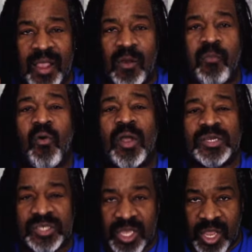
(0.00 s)

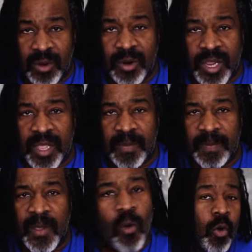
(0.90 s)
airport security?
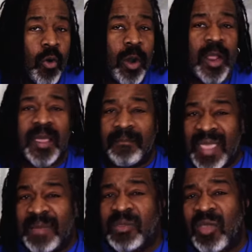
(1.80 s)
Or
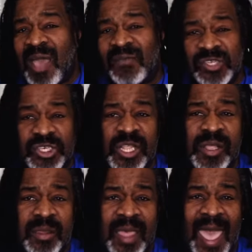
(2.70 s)
maybe you have a
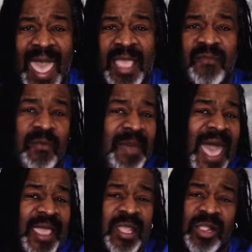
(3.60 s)
genius hack for
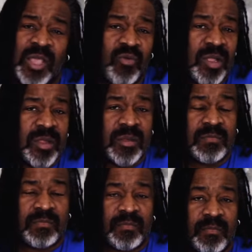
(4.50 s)
packing liquids.
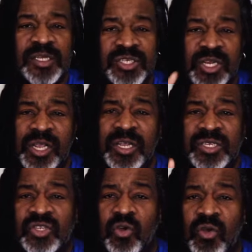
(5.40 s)
Share your
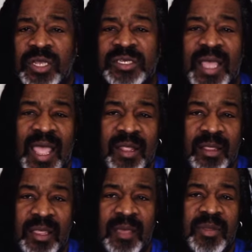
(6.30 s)
stories and
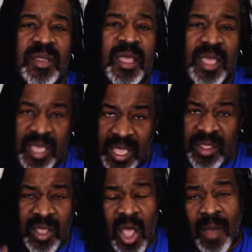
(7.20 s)
tips
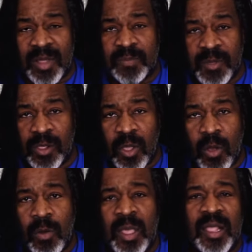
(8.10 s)
in the comments
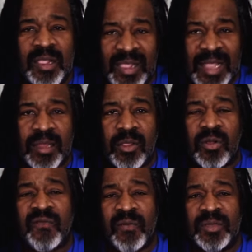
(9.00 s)
below. Let's
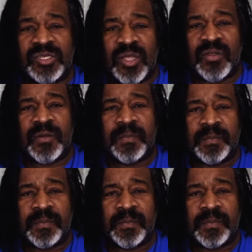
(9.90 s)
learn from each other.